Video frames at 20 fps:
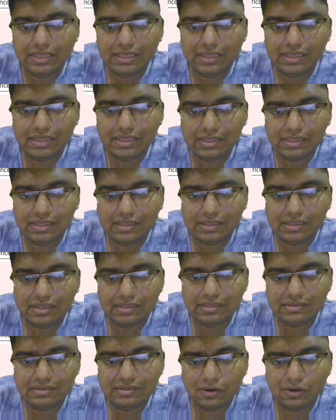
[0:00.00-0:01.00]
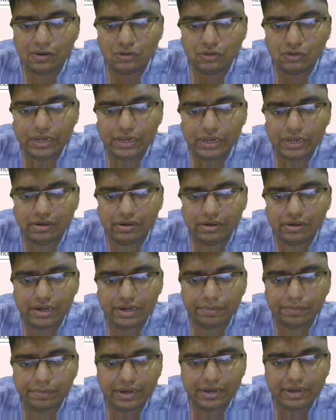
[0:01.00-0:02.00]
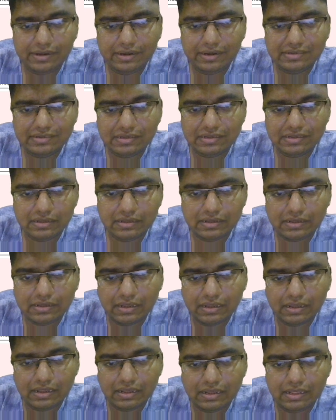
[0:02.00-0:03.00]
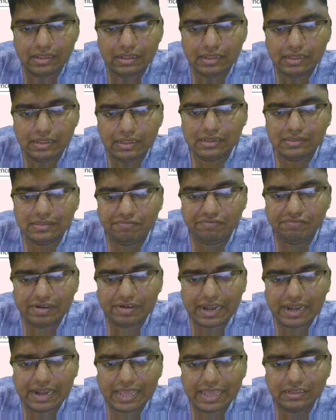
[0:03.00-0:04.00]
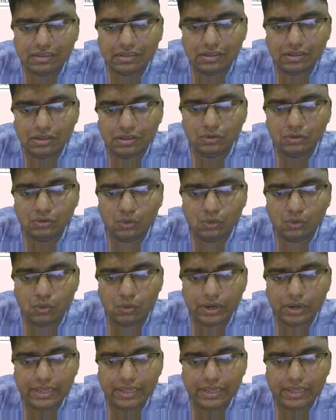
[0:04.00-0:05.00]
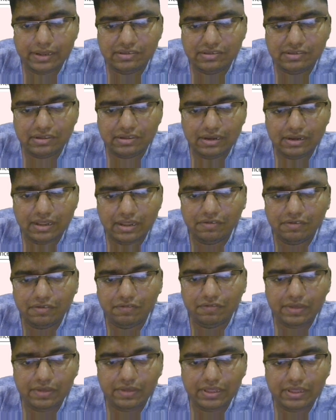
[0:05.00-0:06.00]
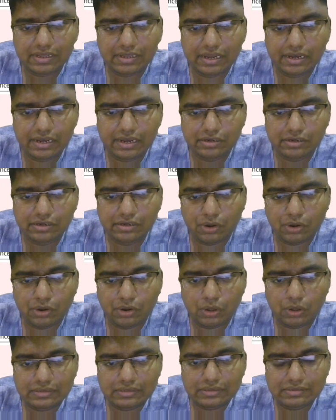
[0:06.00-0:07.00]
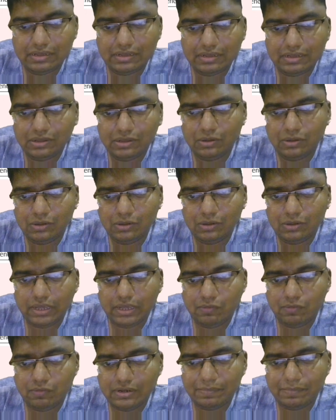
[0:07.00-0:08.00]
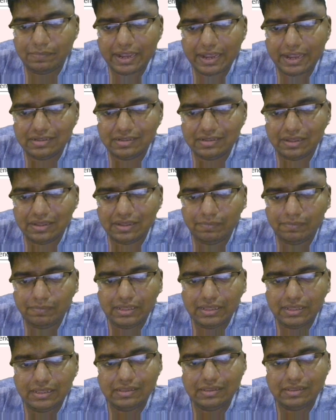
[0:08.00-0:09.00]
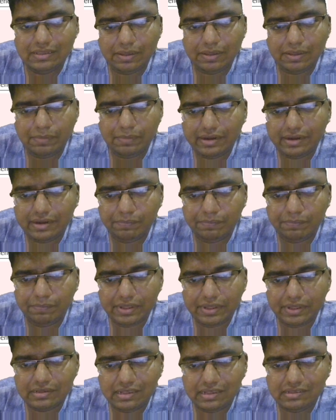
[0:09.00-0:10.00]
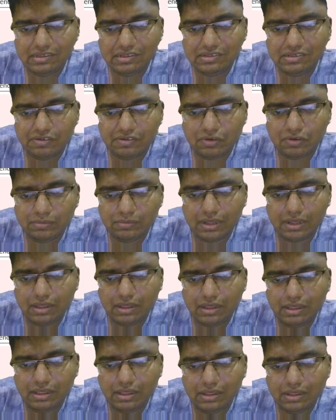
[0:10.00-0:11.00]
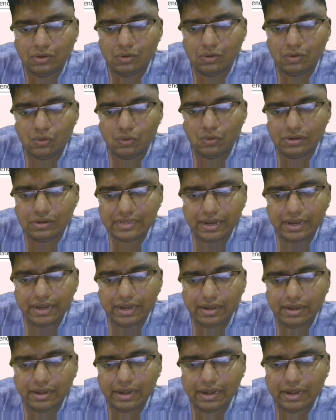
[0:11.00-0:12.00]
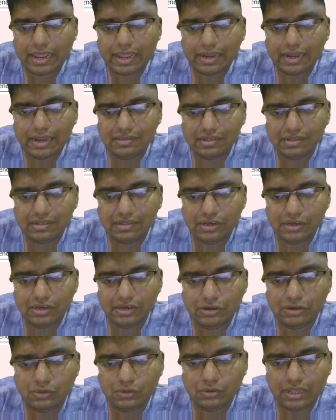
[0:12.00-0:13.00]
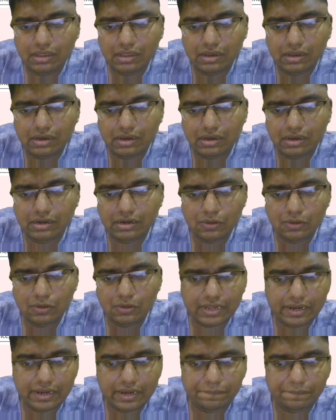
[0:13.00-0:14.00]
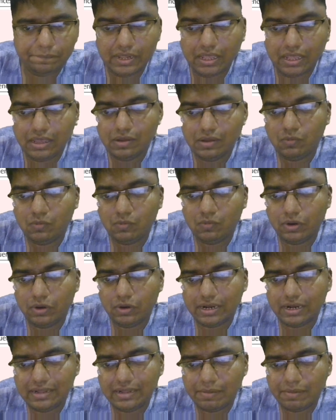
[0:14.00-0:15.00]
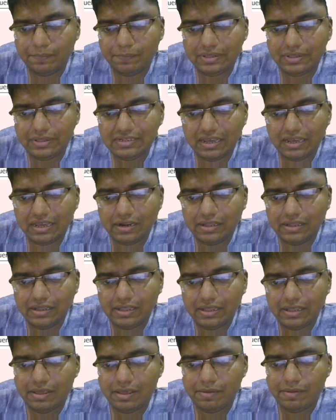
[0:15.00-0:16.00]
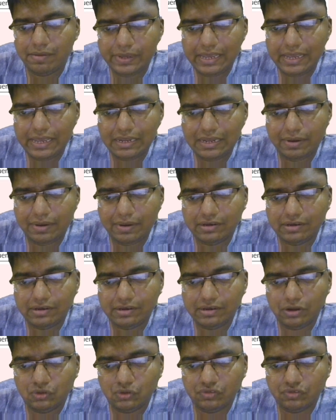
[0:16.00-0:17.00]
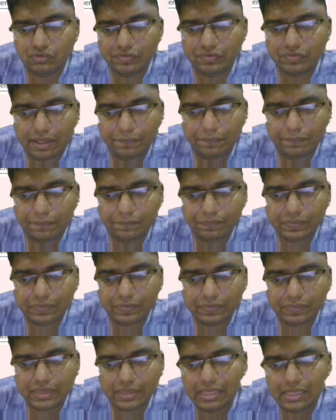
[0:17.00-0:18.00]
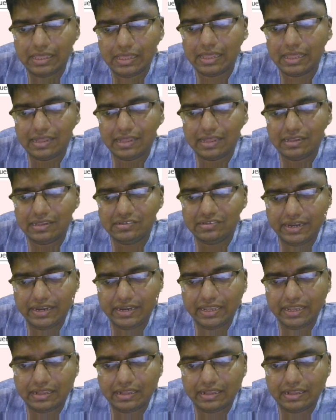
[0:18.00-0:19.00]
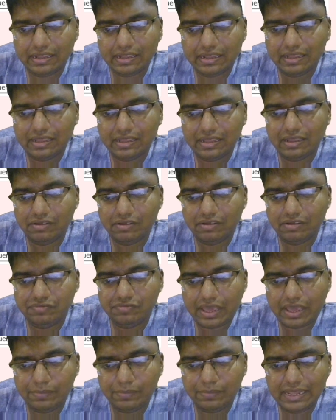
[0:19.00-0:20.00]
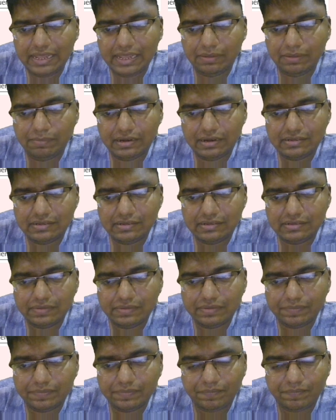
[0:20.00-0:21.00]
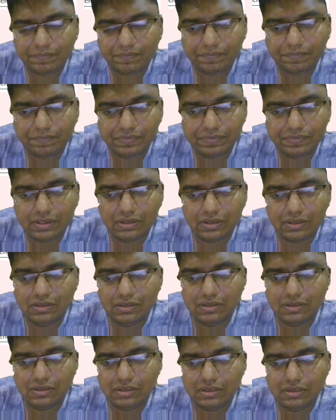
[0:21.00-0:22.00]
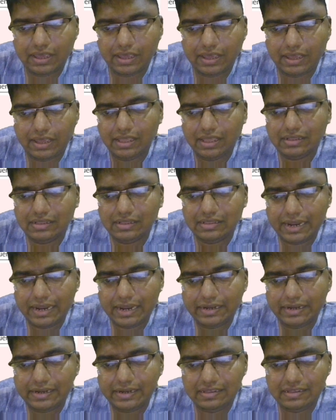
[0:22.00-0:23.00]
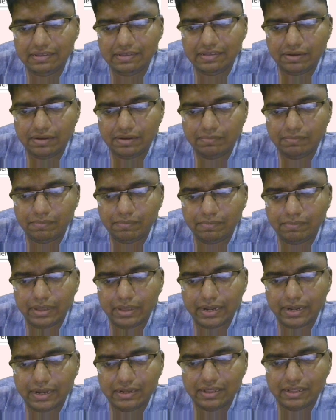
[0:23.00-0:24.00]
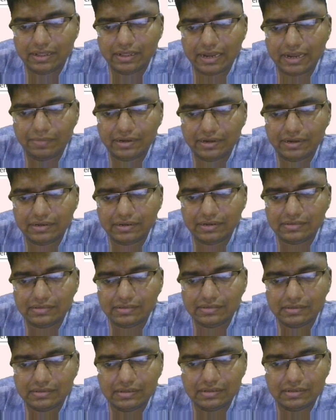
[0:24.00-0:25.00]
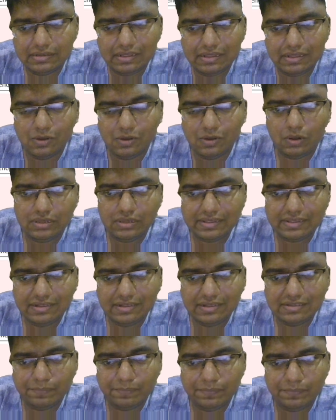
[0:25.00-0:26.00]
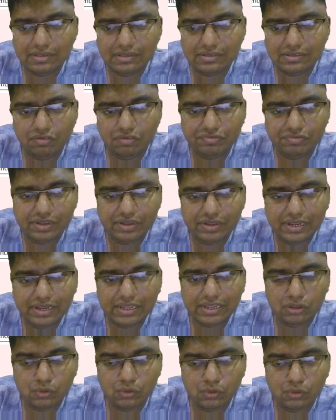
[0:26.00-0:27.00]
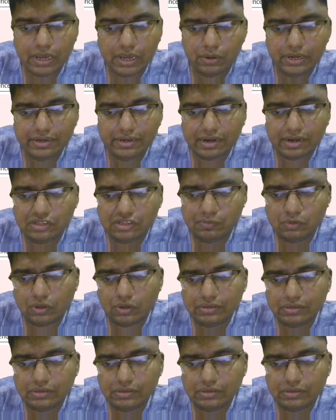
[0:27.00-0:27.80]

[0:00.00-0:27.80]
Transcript: These are also inverted repeats that flank coding region with introns. Okay, what is the mechanism? Same cut and paste. Excision from the old site and insertion into the new site. What are the examples here? Three elements in Drosophila. HAT, family elements. Okay, then TC1 mariner elements. All these are examples of eukaryotic transposons.